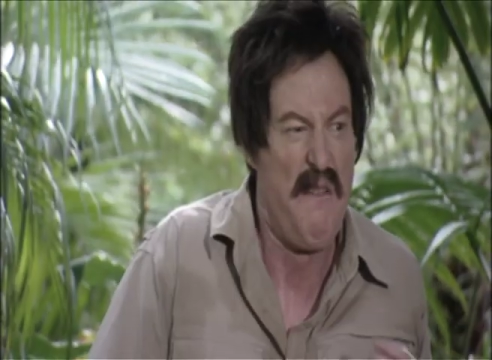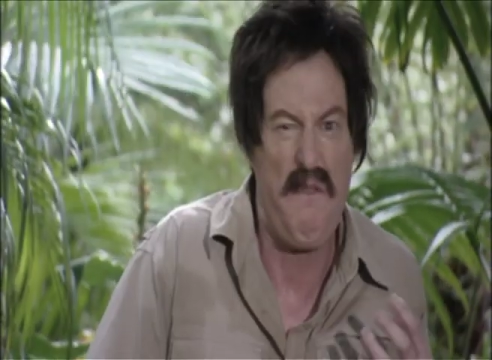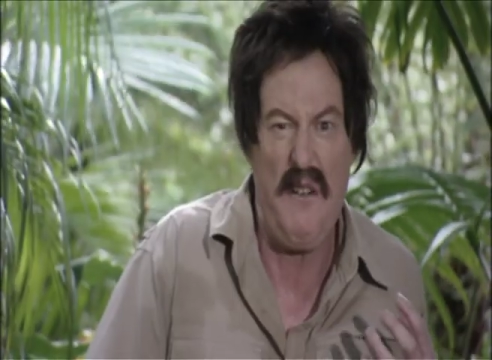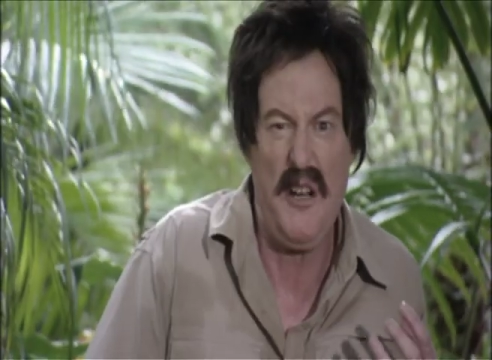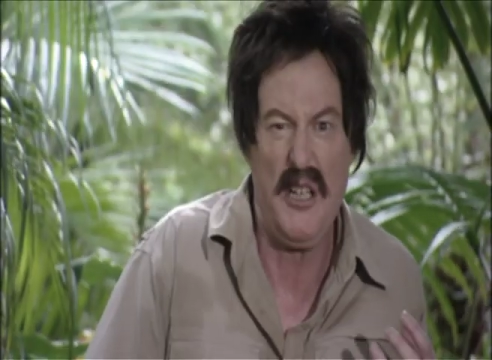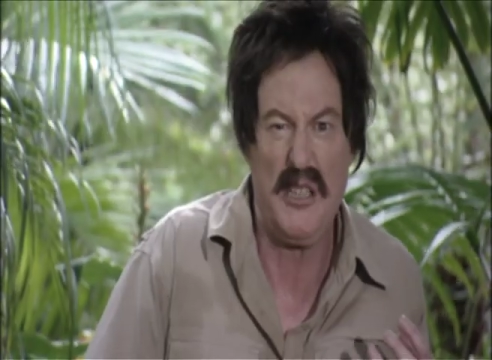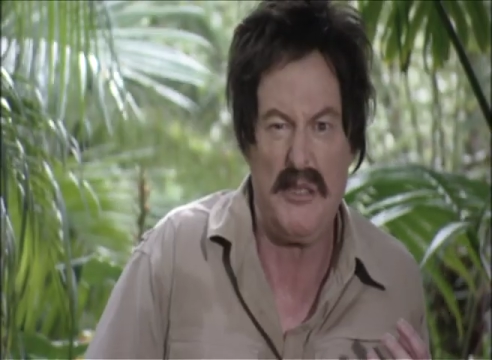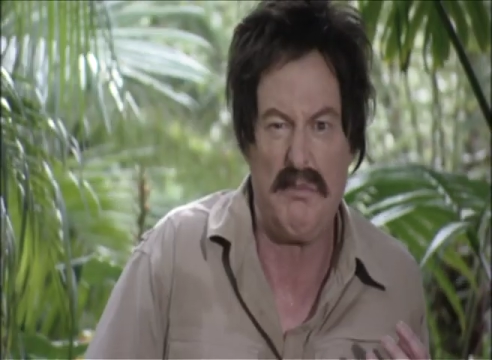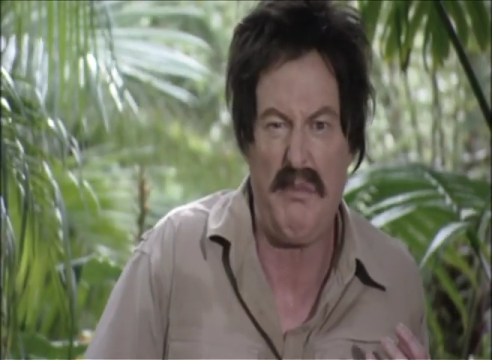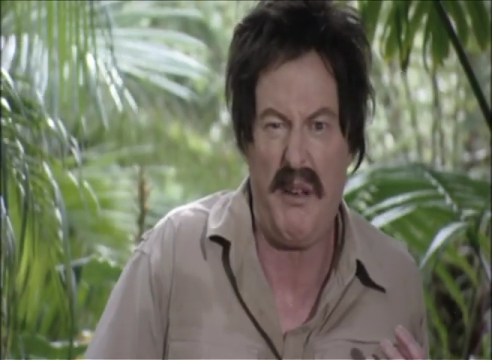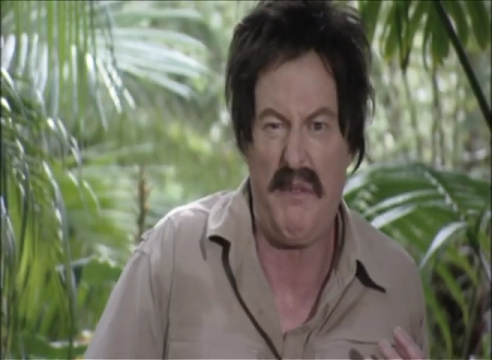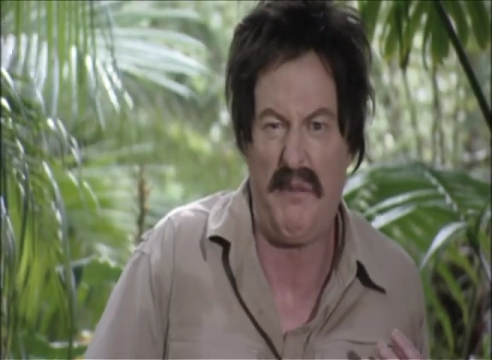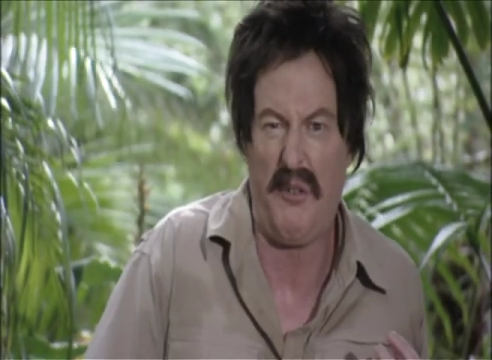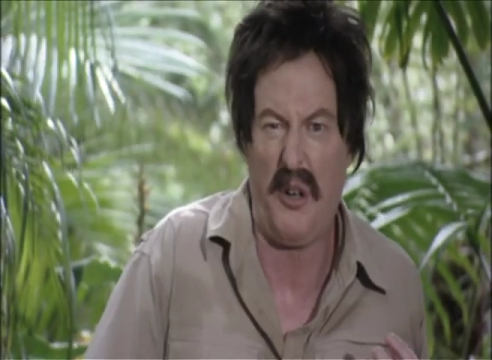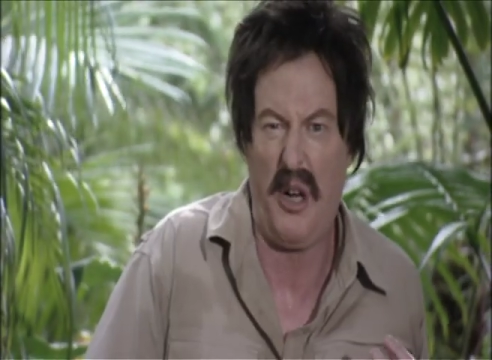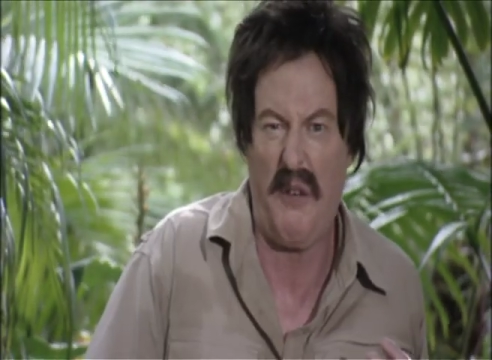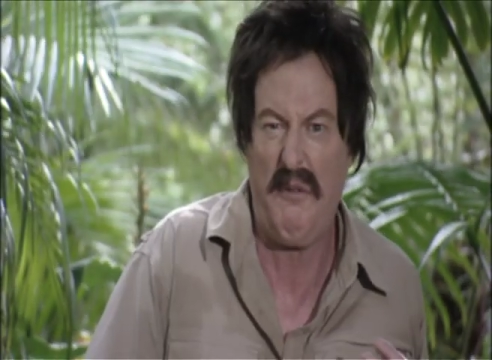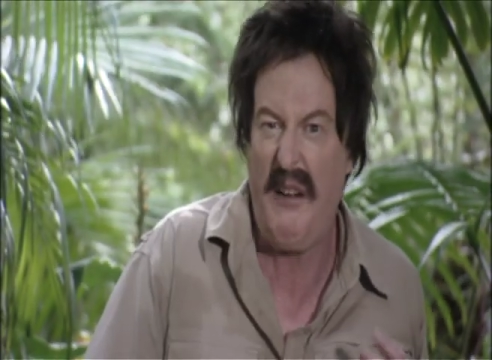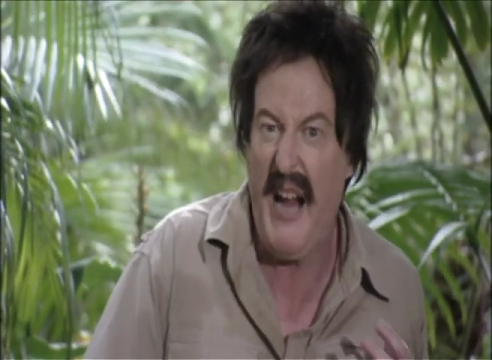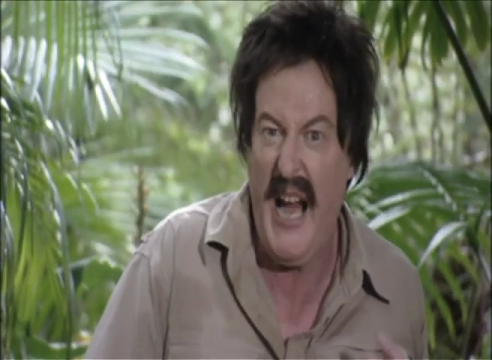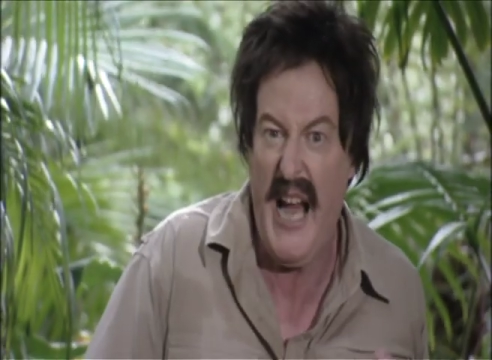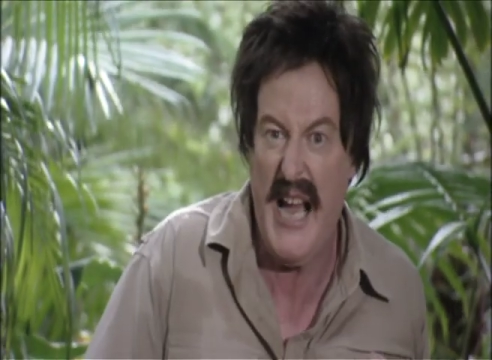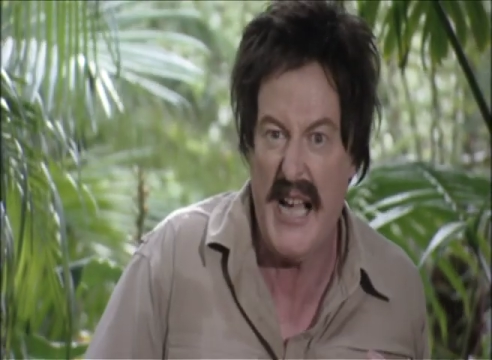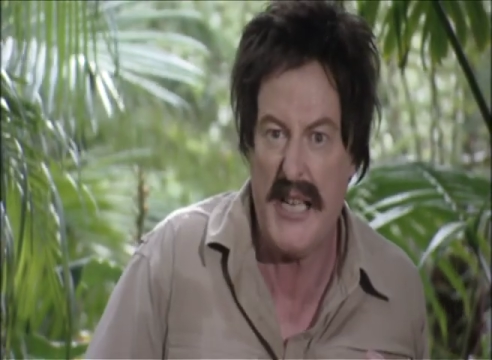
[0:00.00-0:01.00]
fills me full of
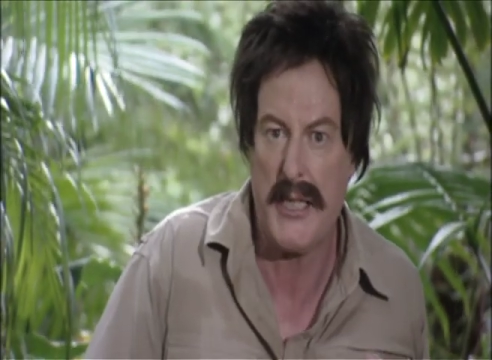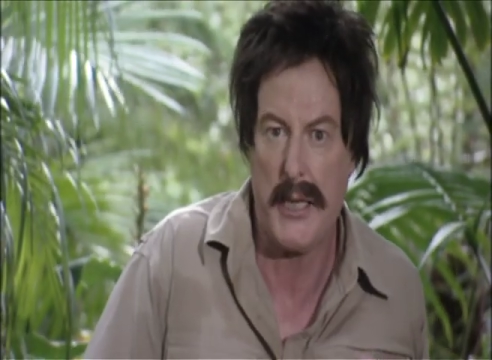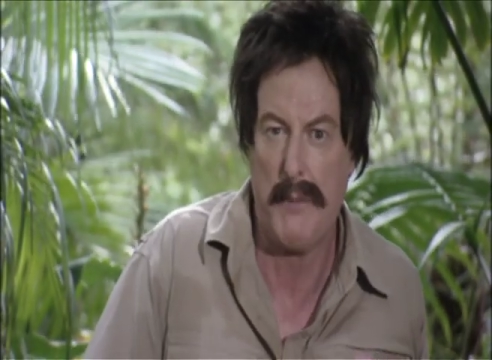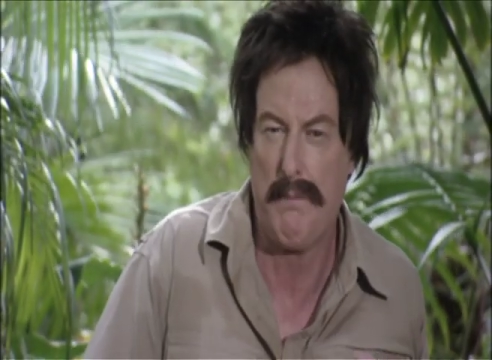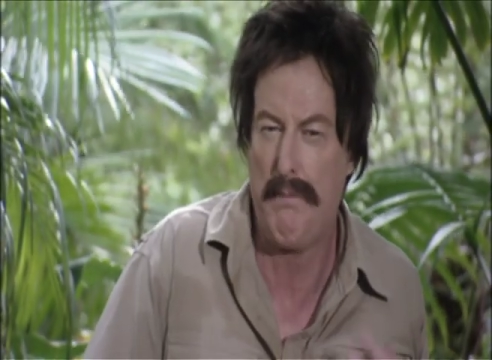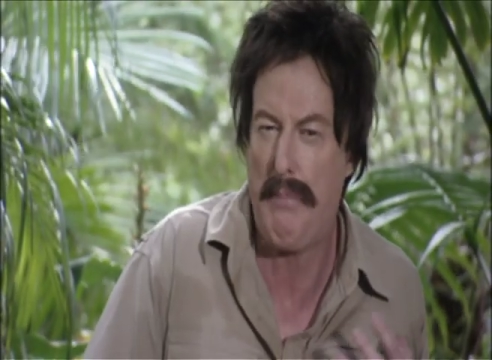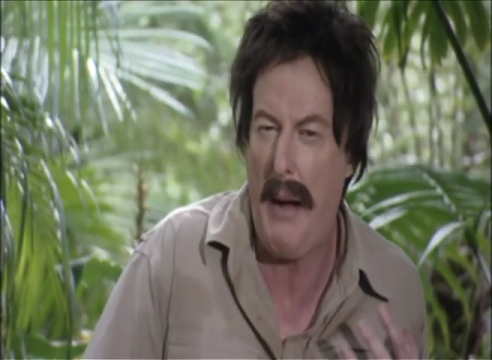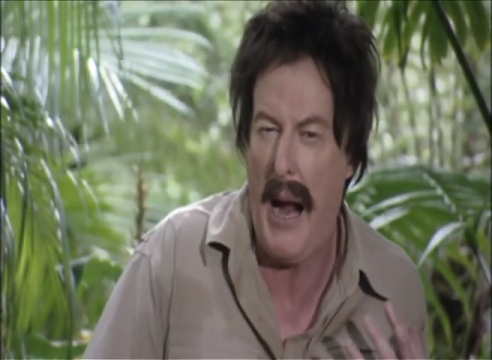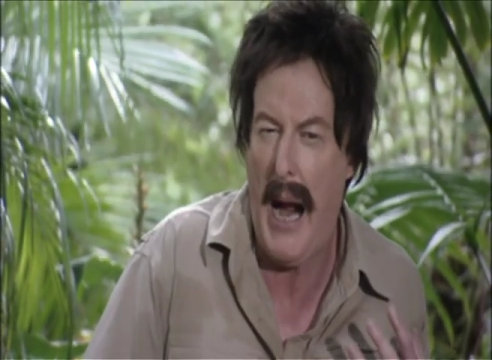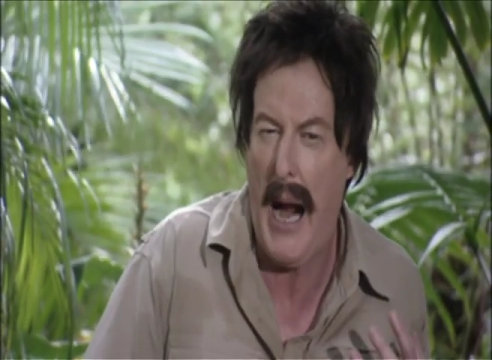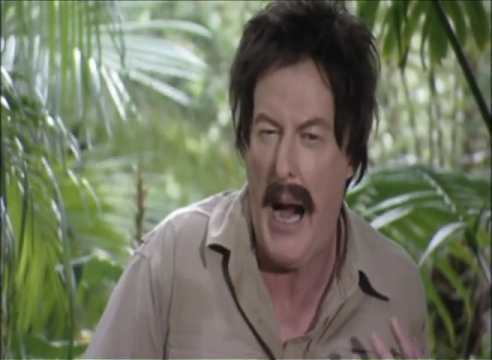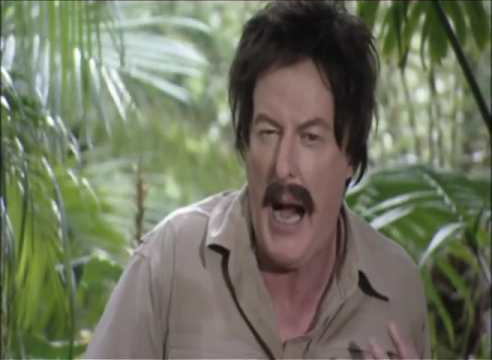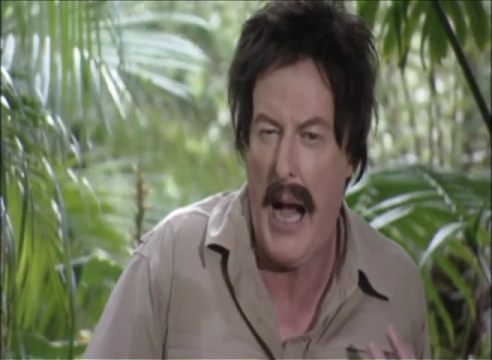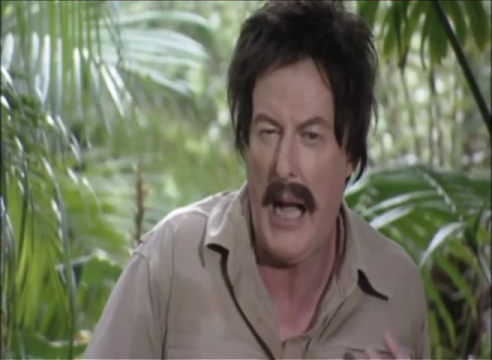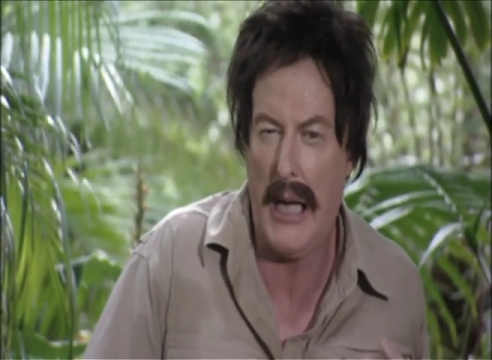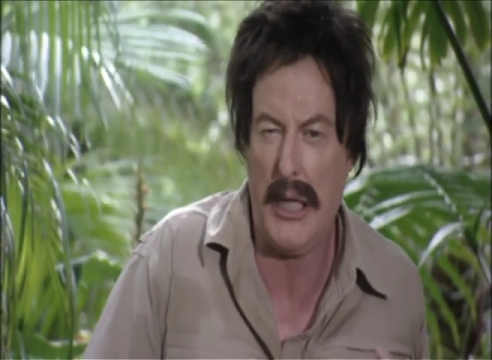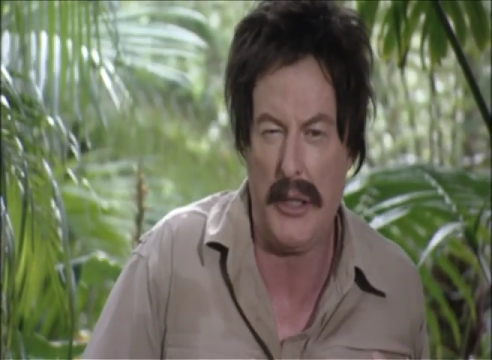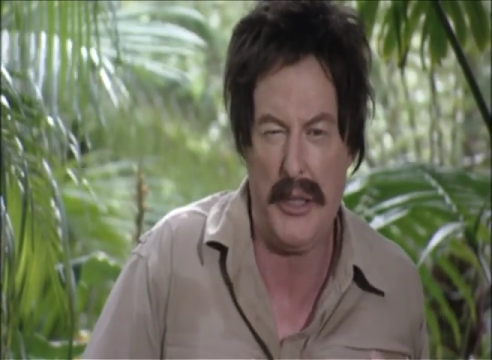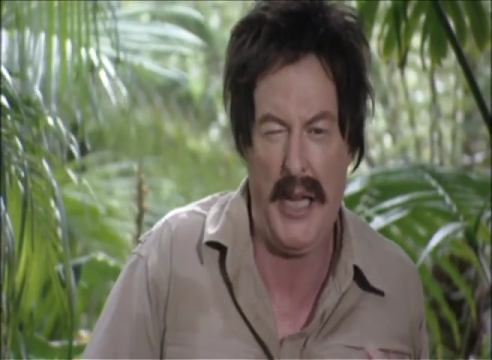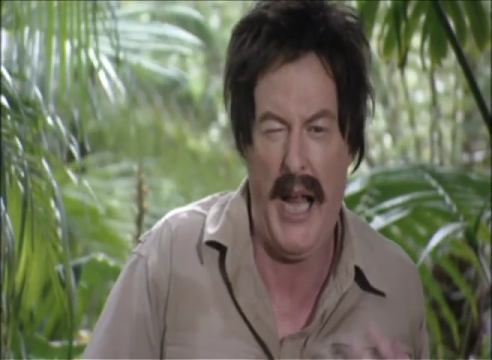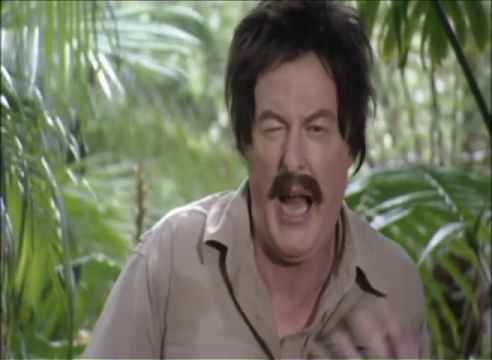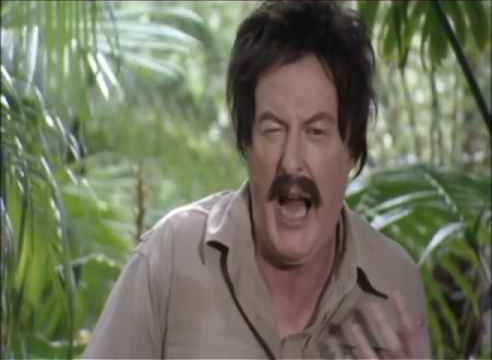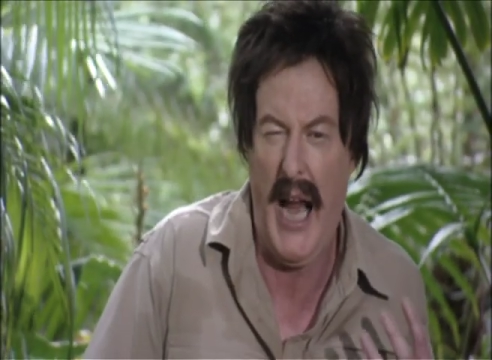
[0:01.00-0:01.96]
hate and bile and